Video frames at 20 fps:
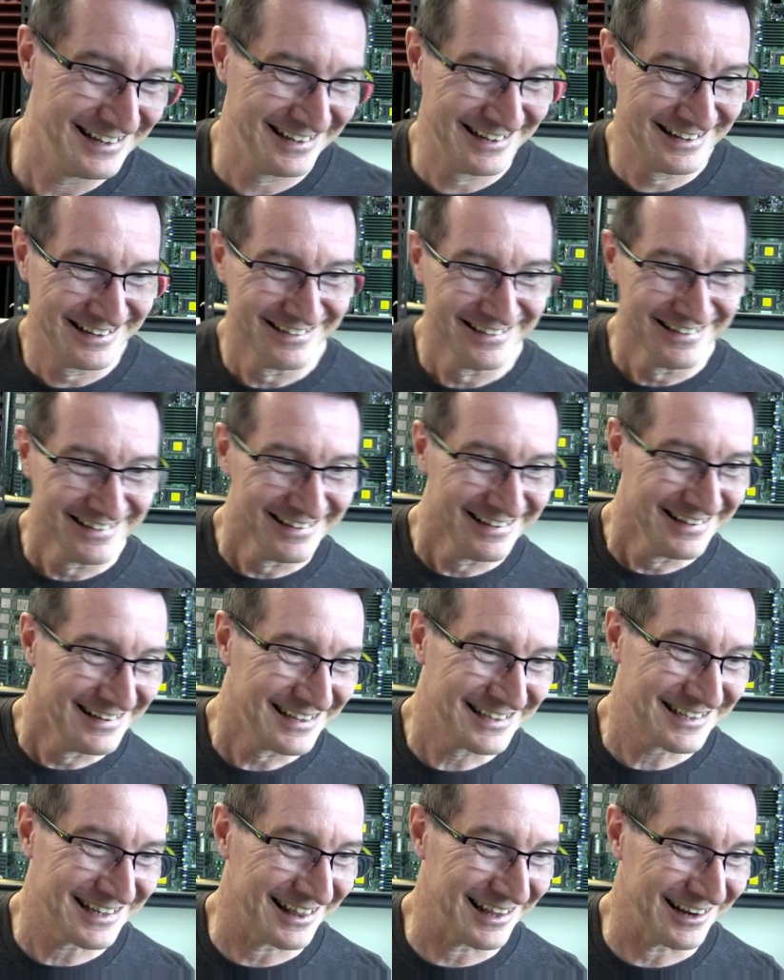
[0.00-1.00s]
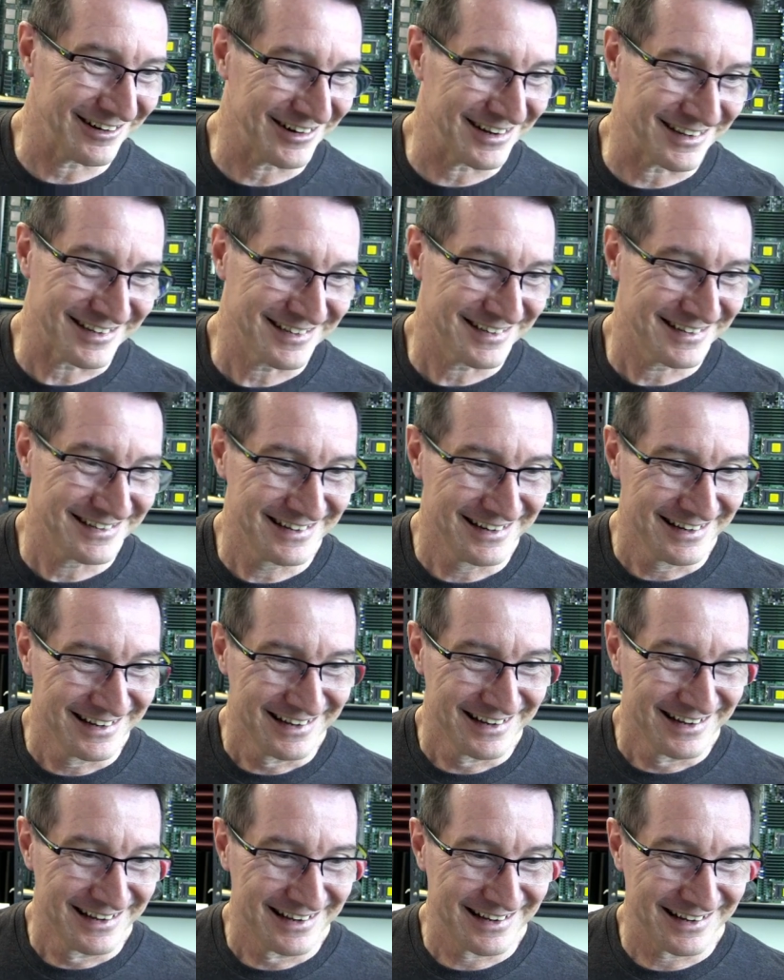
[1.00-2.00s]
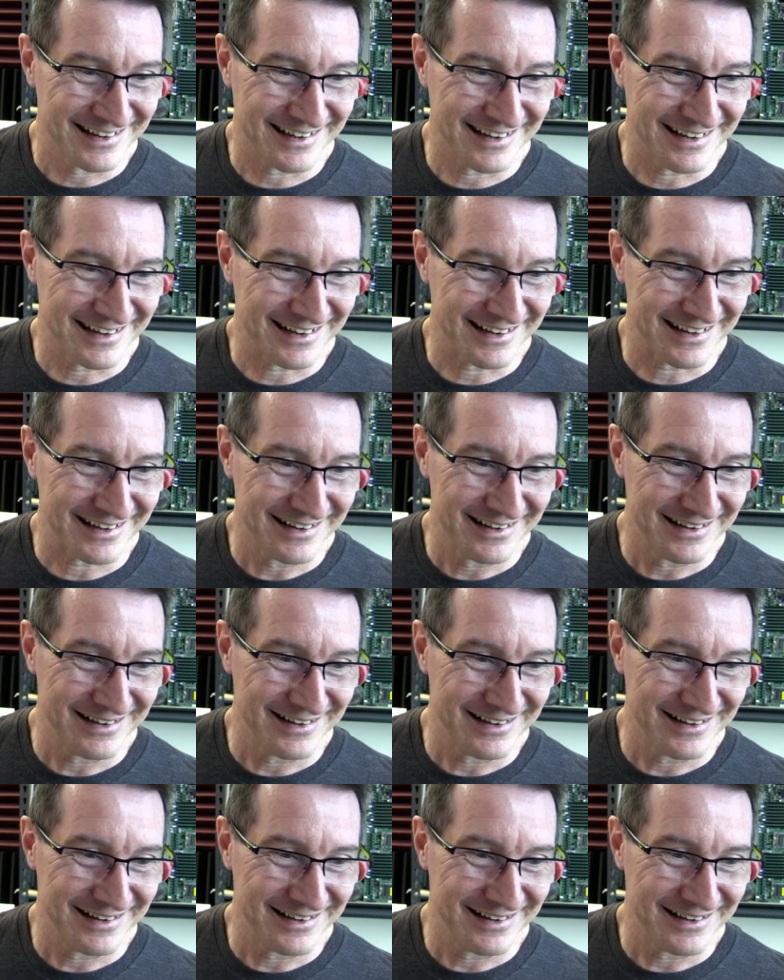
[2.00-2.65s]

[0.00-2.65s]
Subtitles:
It's hilarious. Nothing